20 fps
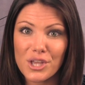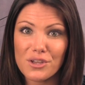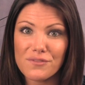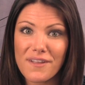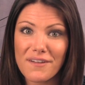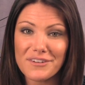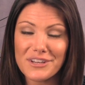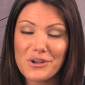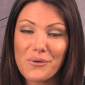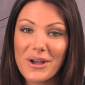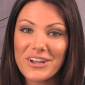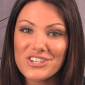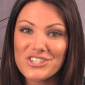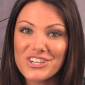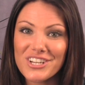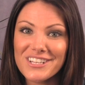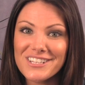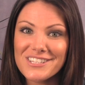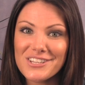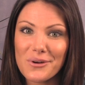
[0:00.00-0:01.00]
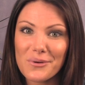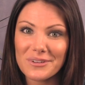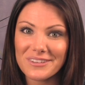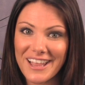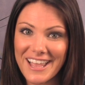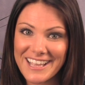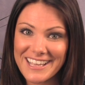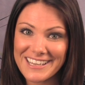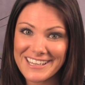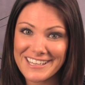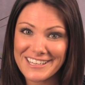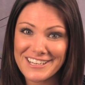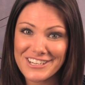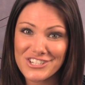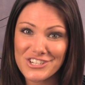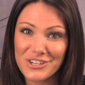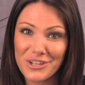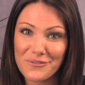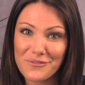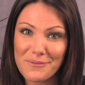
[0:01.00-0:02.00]
If you have any questions or would like any
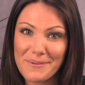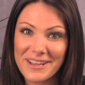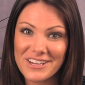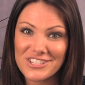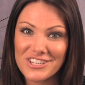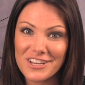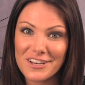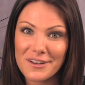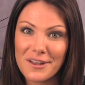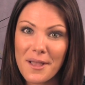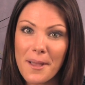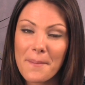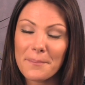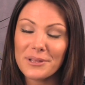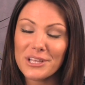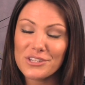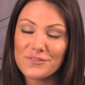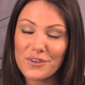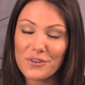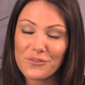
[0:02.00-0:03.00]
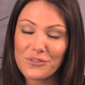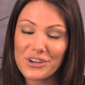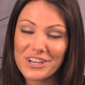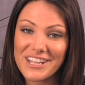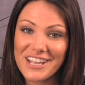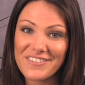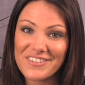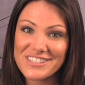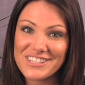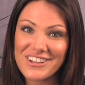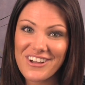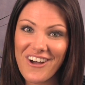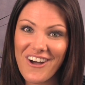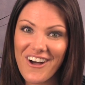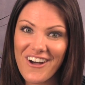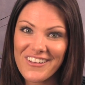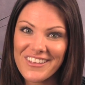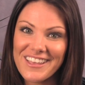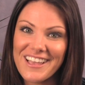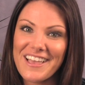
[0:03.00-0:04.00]
additional information, please feel free to give us a
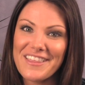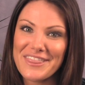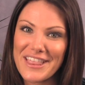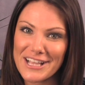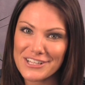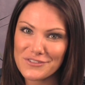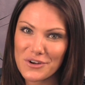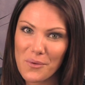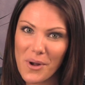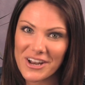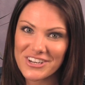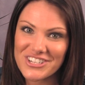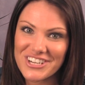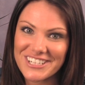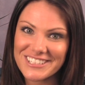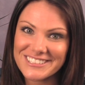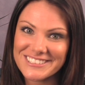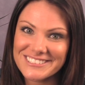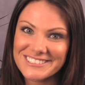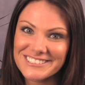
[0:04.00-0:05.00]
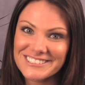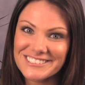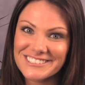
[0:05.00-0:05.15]
call, and thanks for watching.